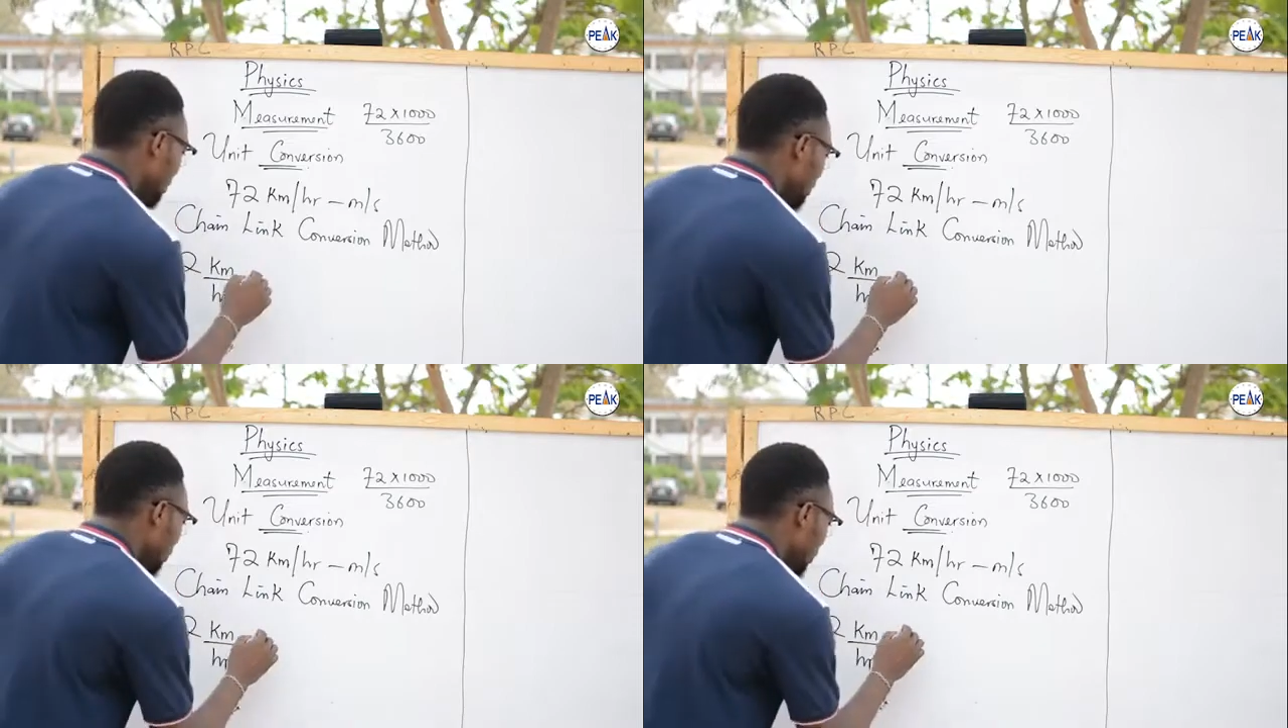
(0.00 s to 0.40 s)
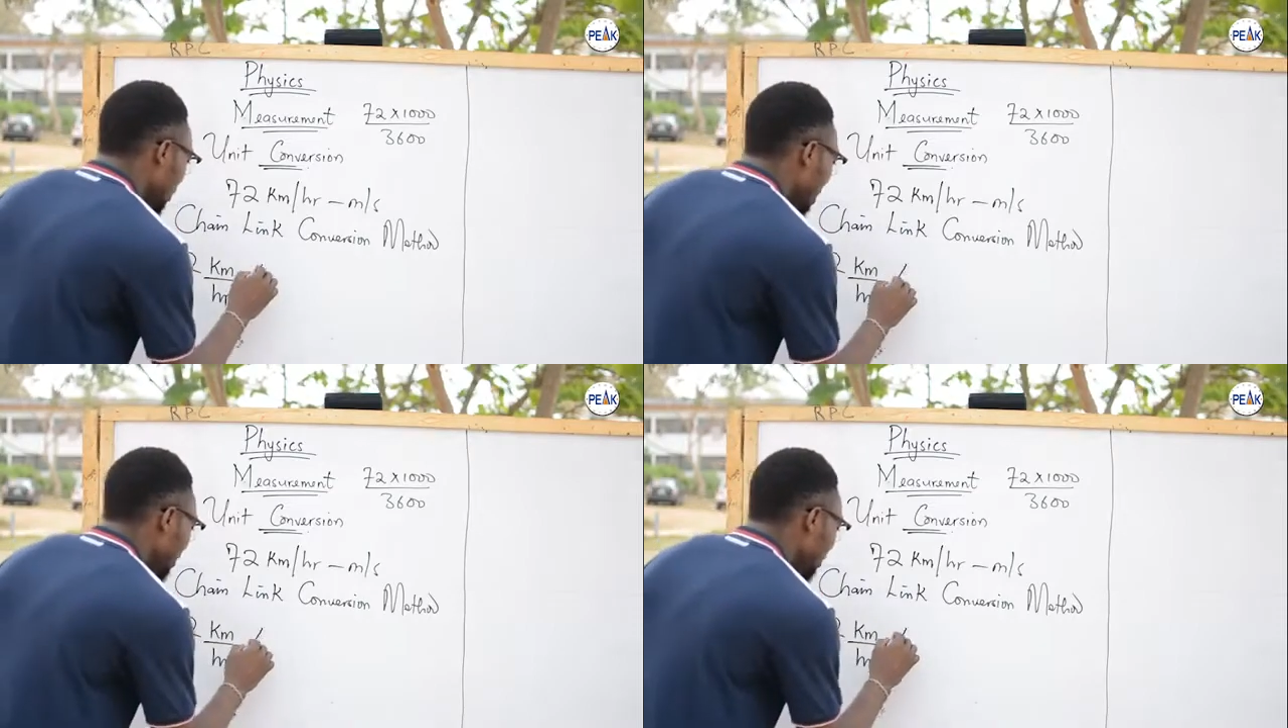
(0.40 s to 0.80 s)
So
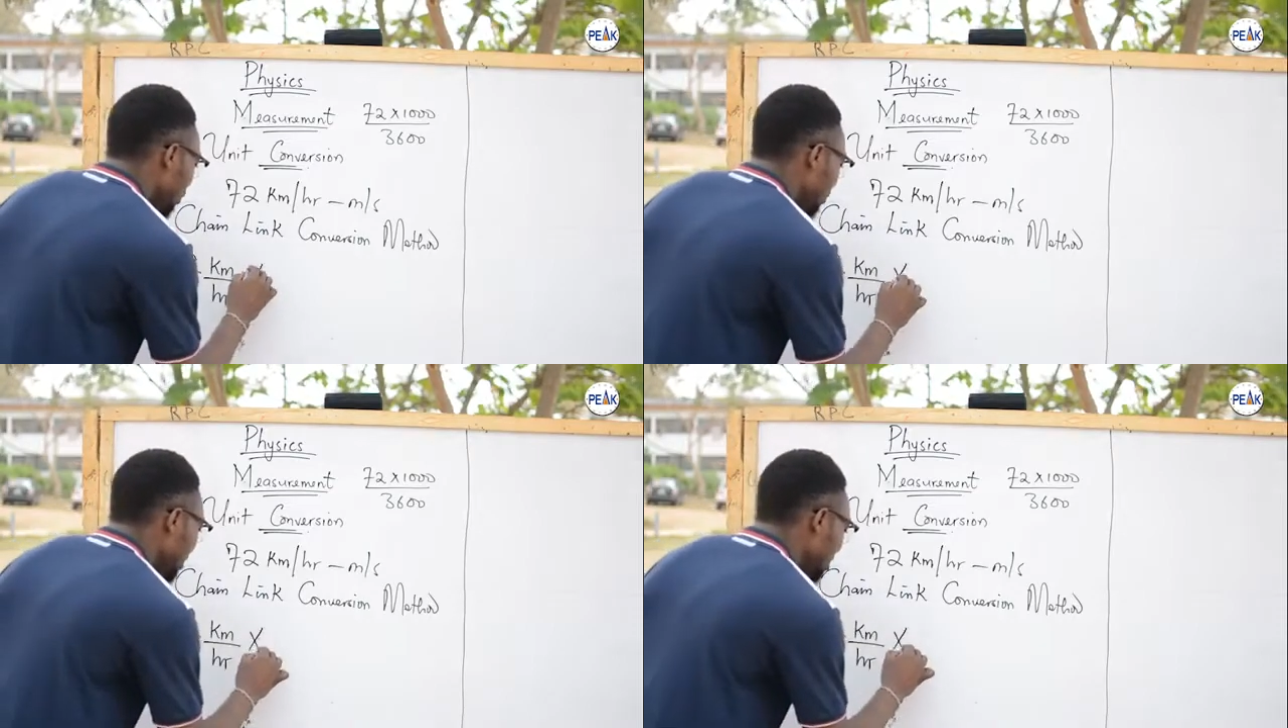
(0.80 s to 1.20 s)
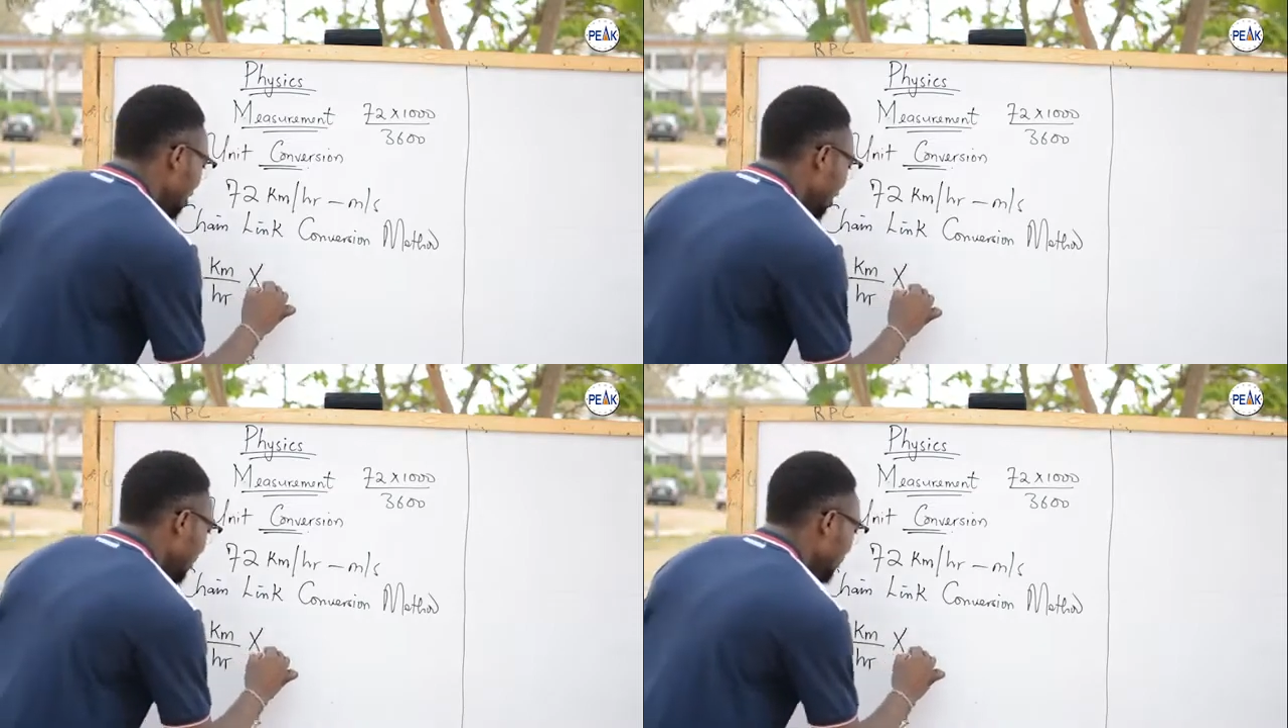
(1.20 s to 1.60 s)
let me introduce the
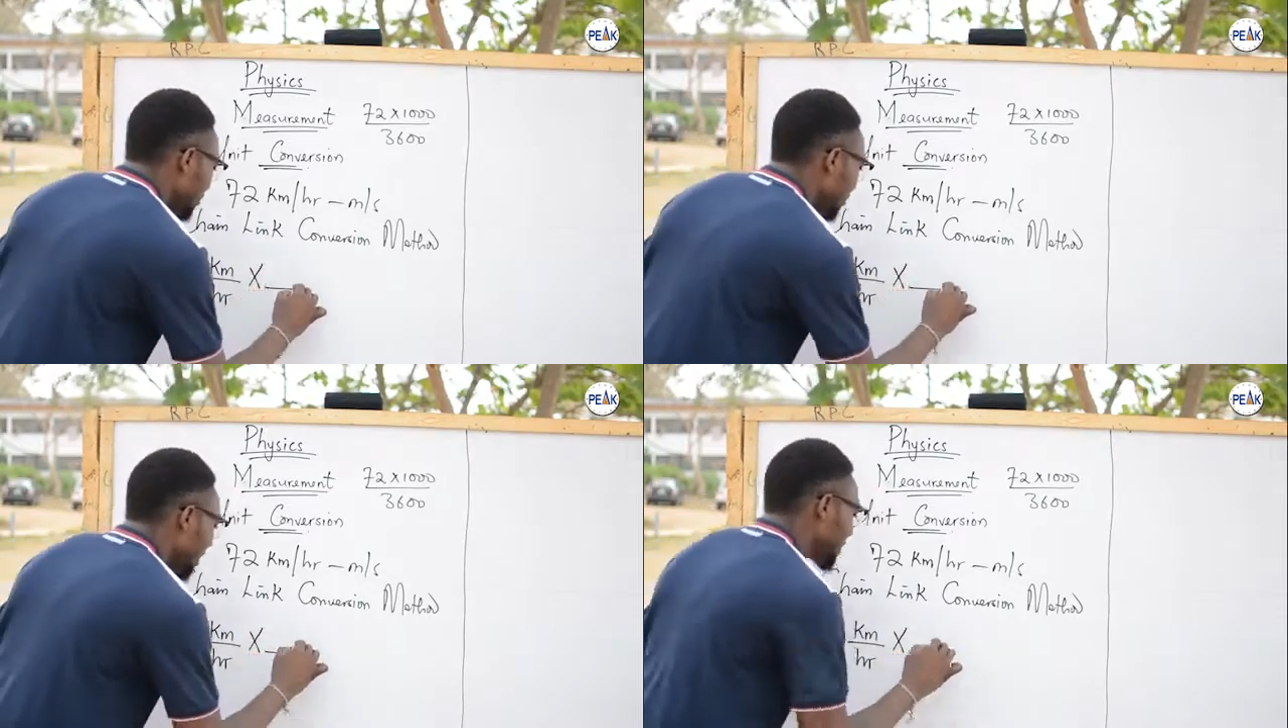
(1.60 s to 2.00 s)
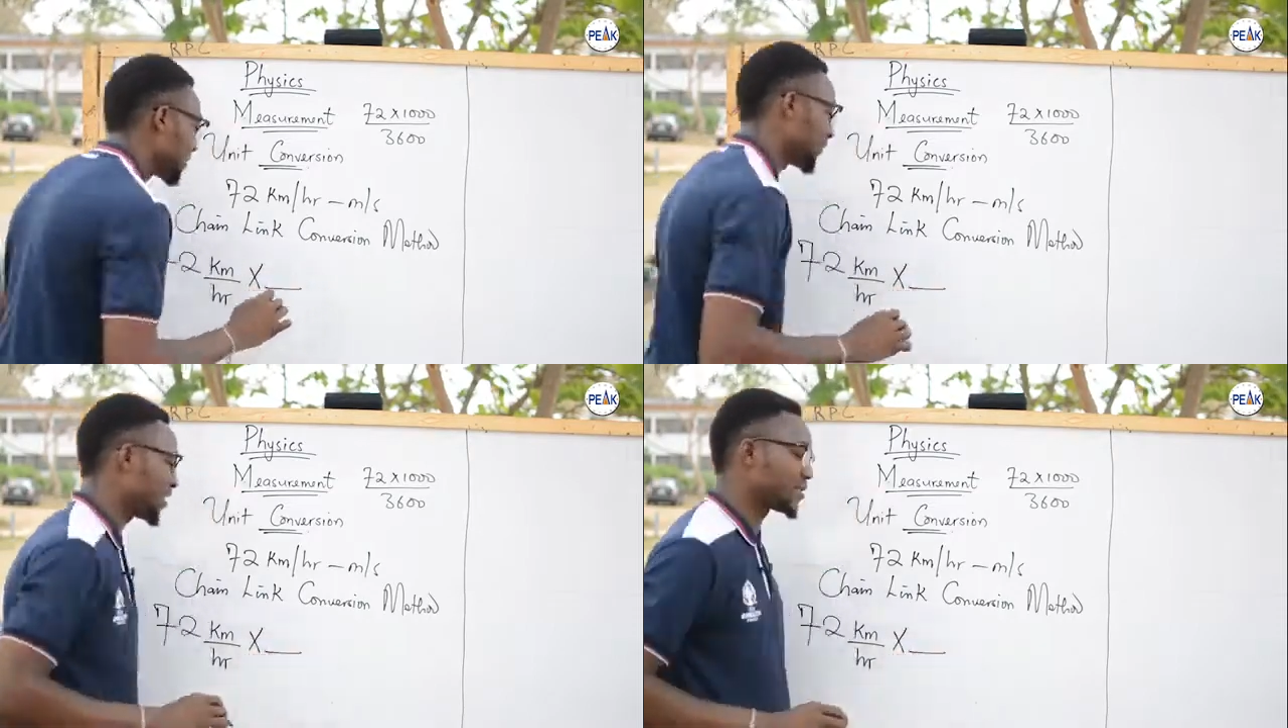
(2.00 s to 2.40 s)
chain. That is
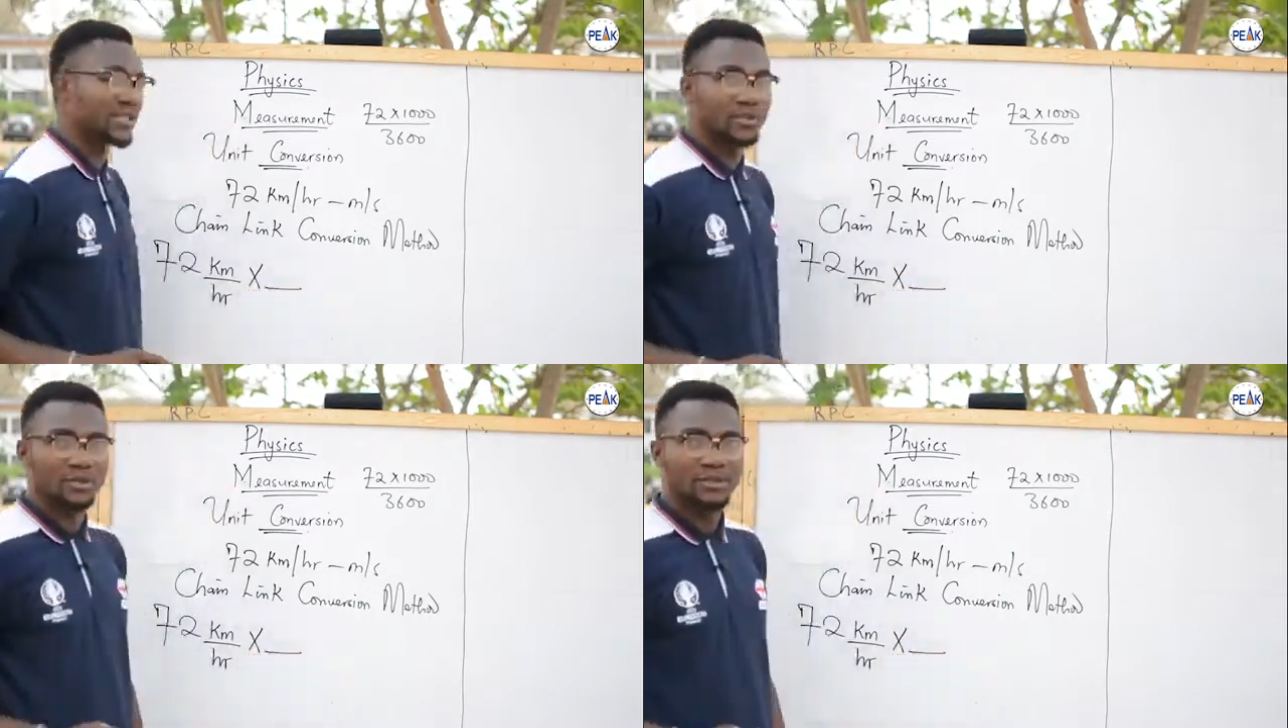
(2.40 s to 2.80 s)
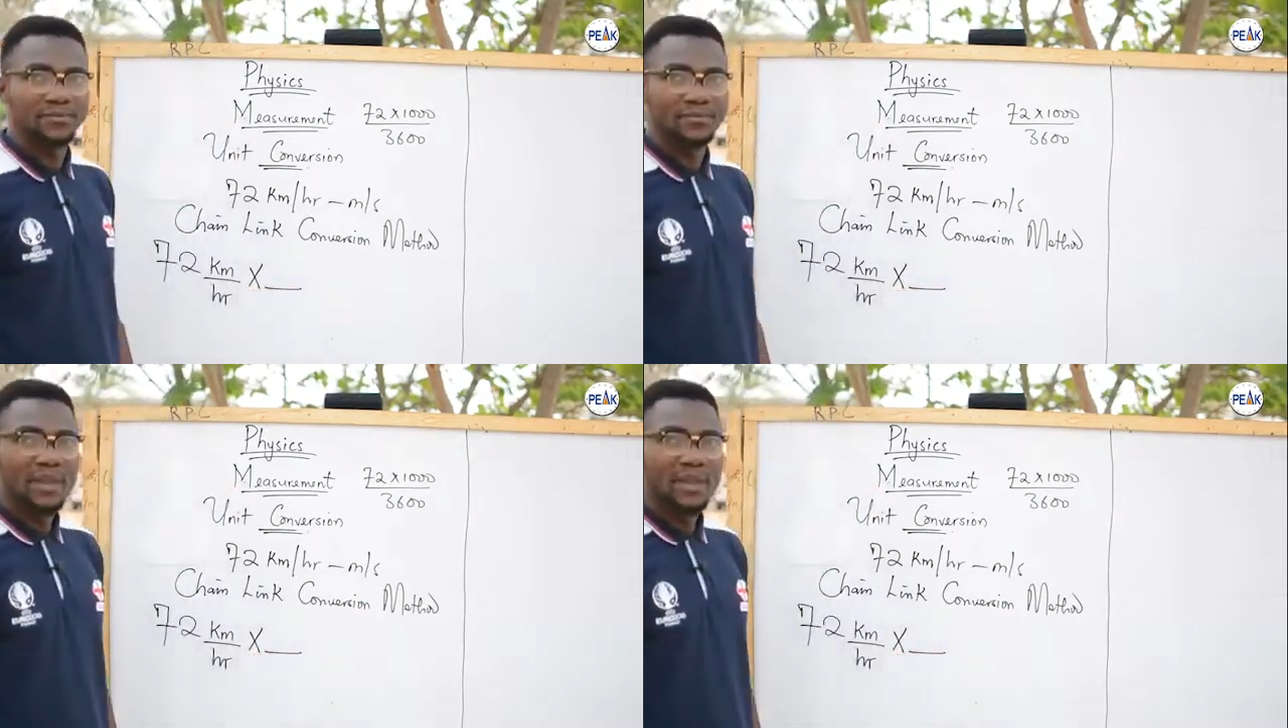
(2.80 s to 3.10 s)
the first method.